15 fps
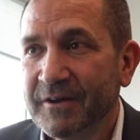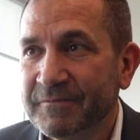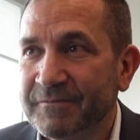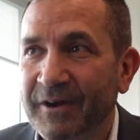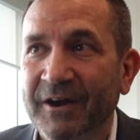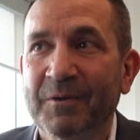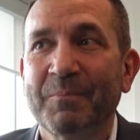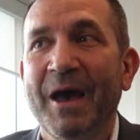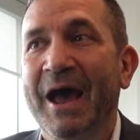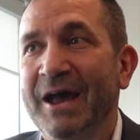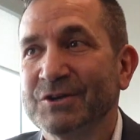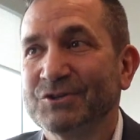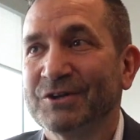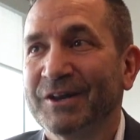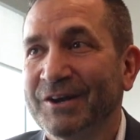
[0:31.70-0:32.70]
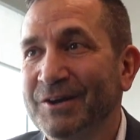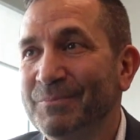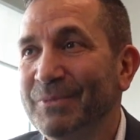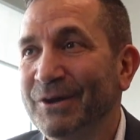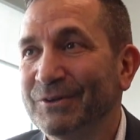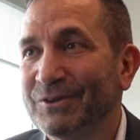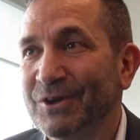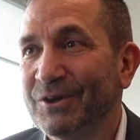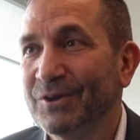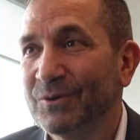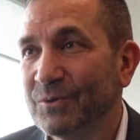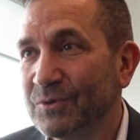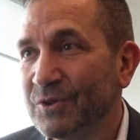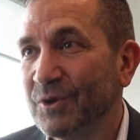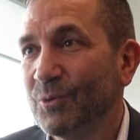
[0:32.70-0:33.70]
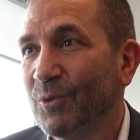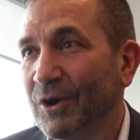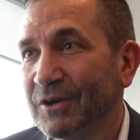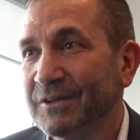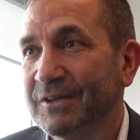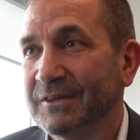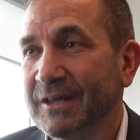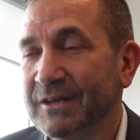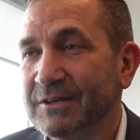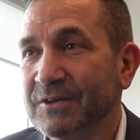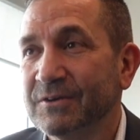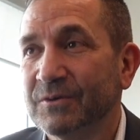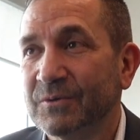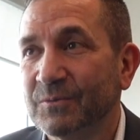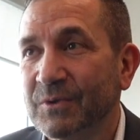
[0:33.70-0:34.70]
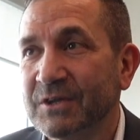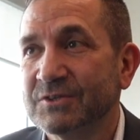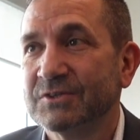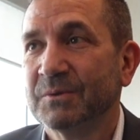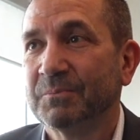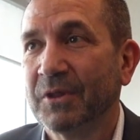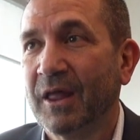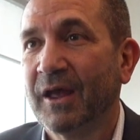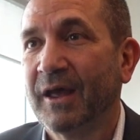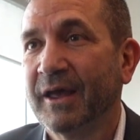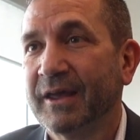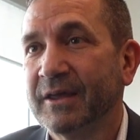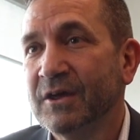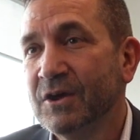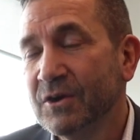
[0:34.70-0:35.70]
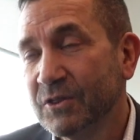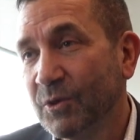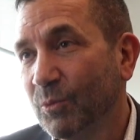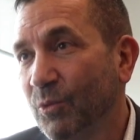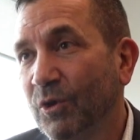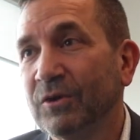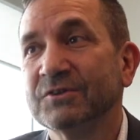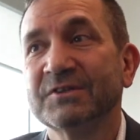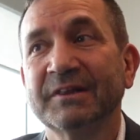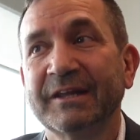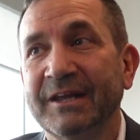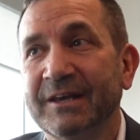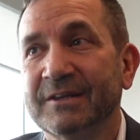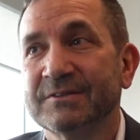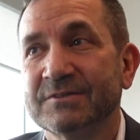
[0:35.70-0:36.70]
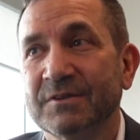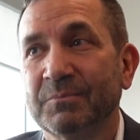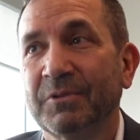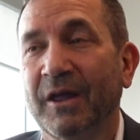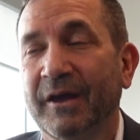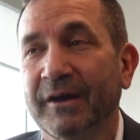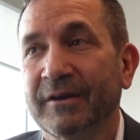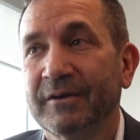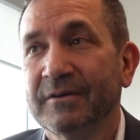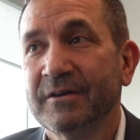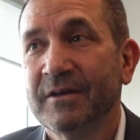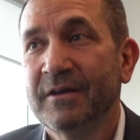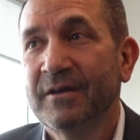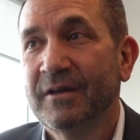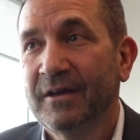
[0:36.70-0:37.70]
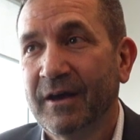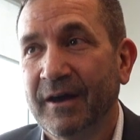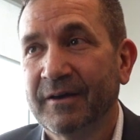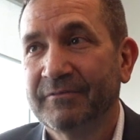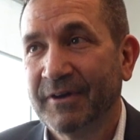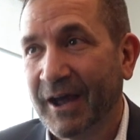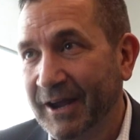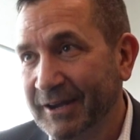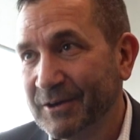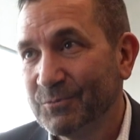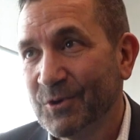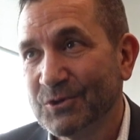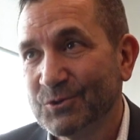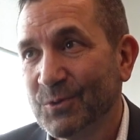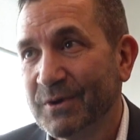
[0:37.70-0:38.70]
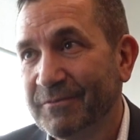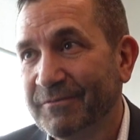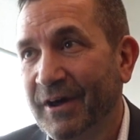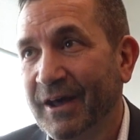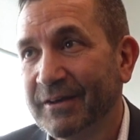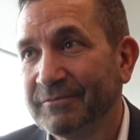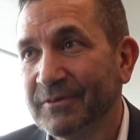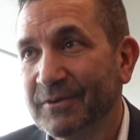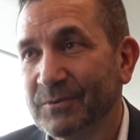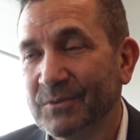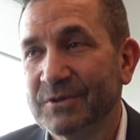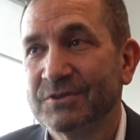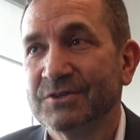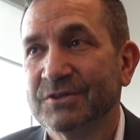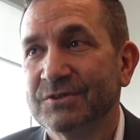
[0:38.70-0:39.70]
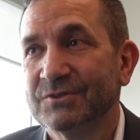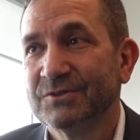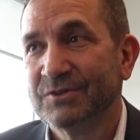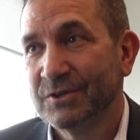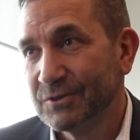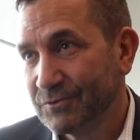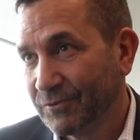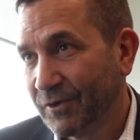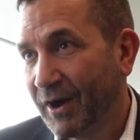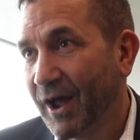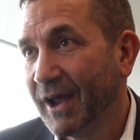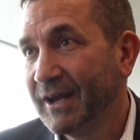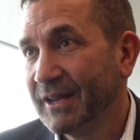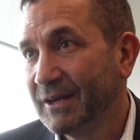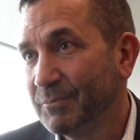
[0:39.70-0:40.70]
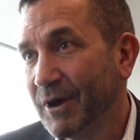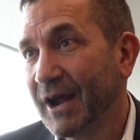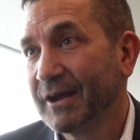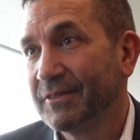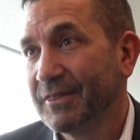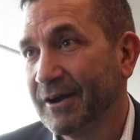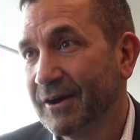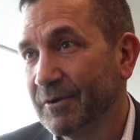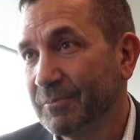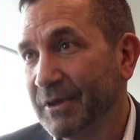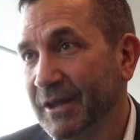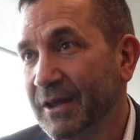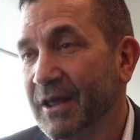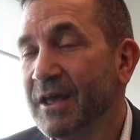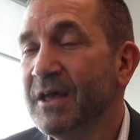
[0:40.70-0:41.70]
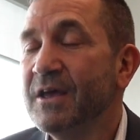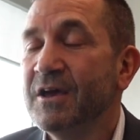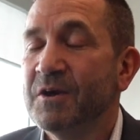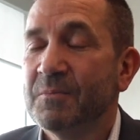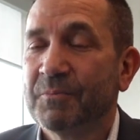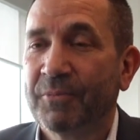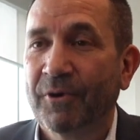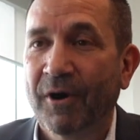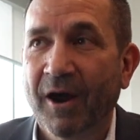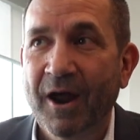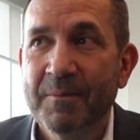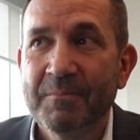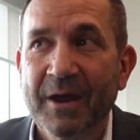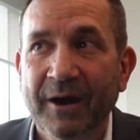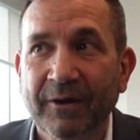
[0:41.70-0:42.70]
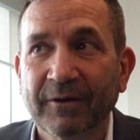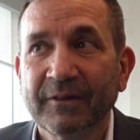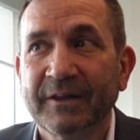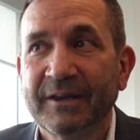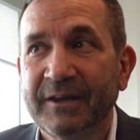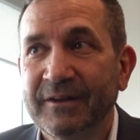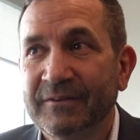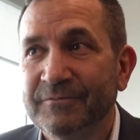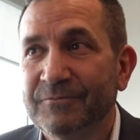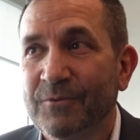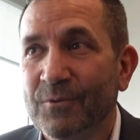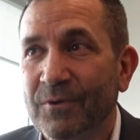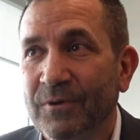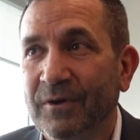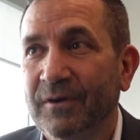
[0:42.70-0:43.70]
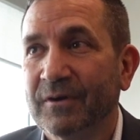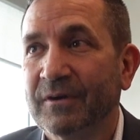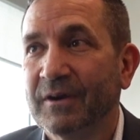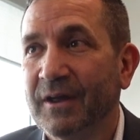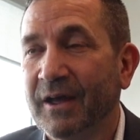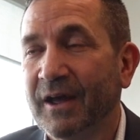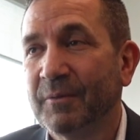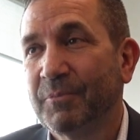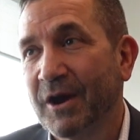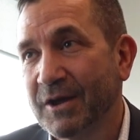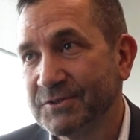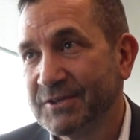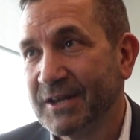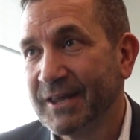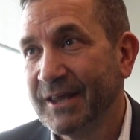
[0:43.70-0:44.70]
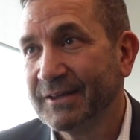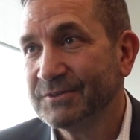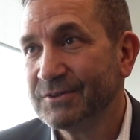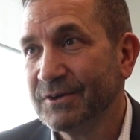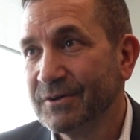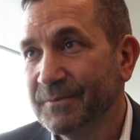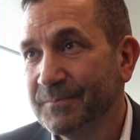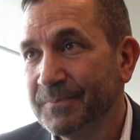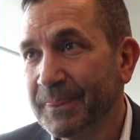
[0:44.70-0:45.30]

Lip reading: very passionate about the work that they do. And we supply the world's leading supplier of iodine-125, which is used for iodine brachytherapy, primarily for prostate cancer.